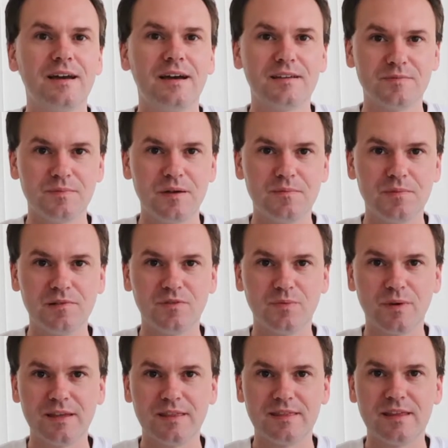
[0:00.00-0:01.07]
cast
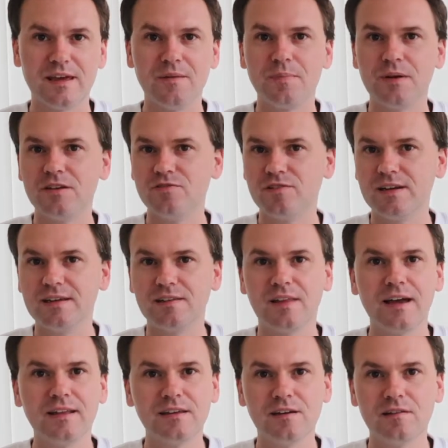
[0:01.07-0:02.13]
members with the pin trading
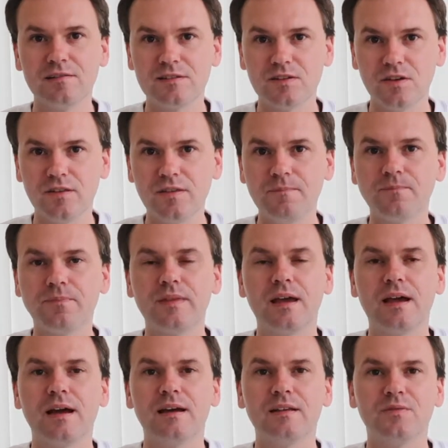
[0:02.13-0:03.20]
lanyards on,
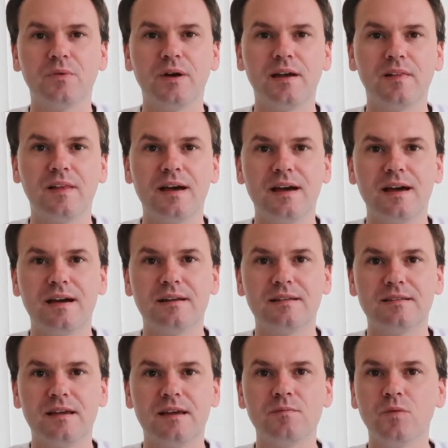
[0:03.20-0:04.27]
as well
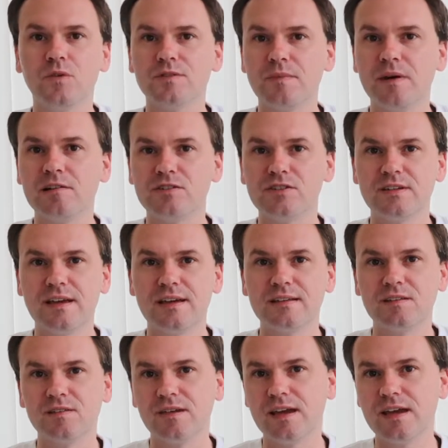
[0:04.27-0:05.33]
as in most
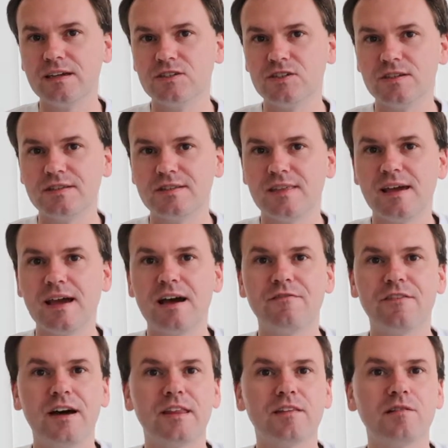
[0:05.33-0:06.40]
merchandise locations they
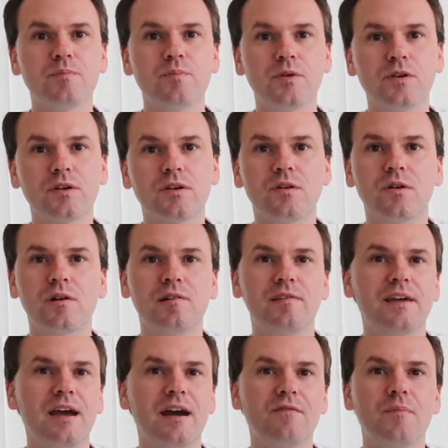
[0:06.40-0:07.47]
have either a book or
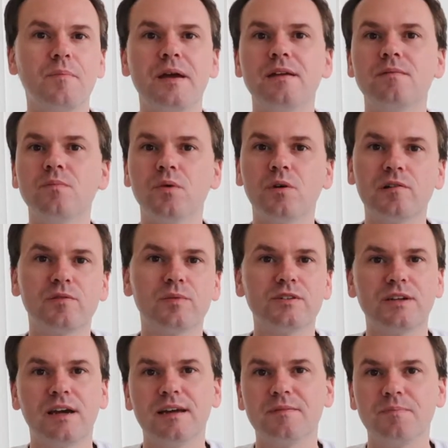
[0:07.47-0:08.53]
they have a pin board
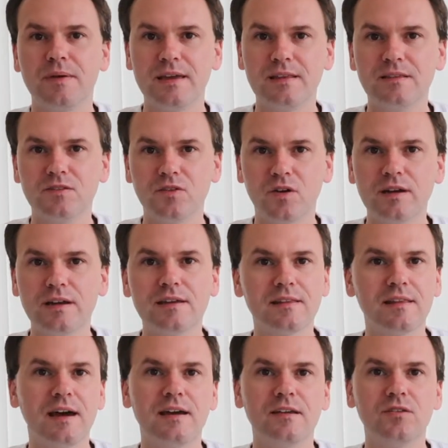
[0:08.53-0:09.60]
which has pins on it
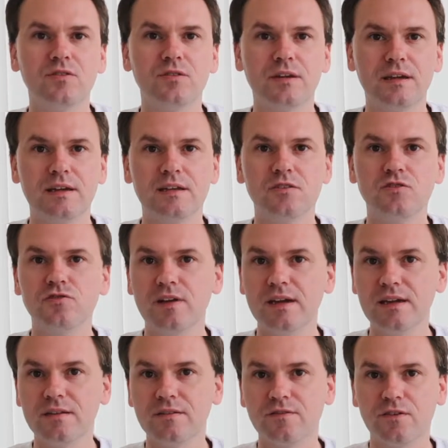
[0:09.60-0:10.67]
that you can
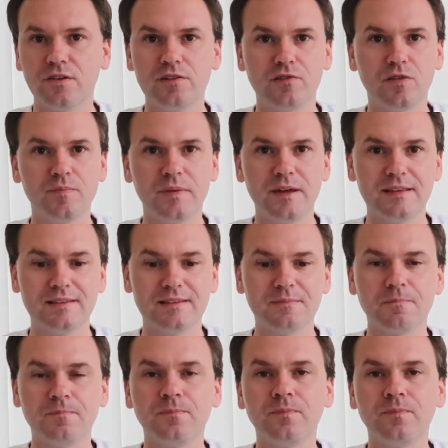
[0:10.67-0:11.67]
trade for your own pins.